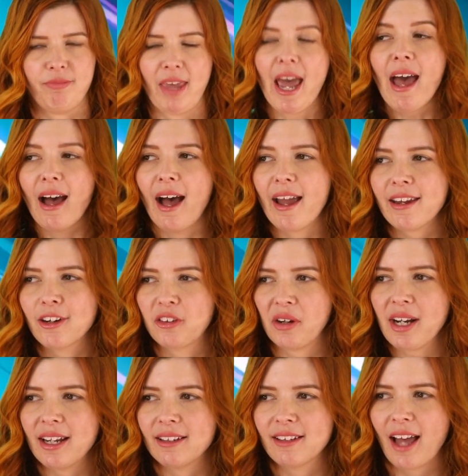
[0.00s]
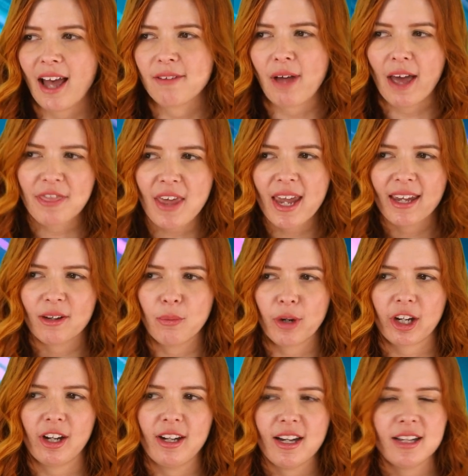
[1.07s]
Yeah, I agree. I, I, think
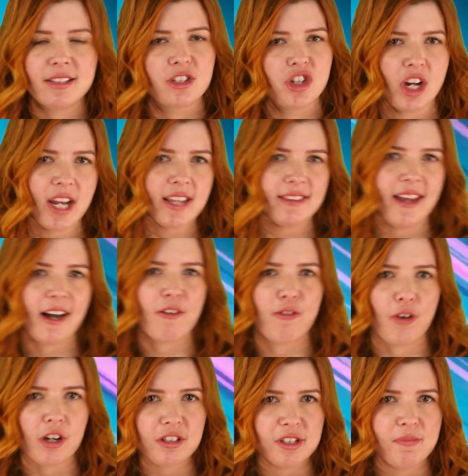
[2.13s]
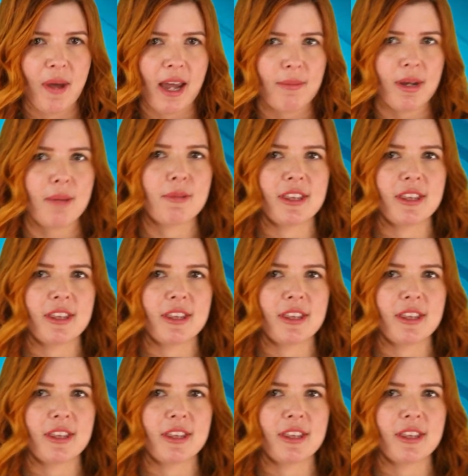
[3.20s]
we're gonna need Jean there first maybe,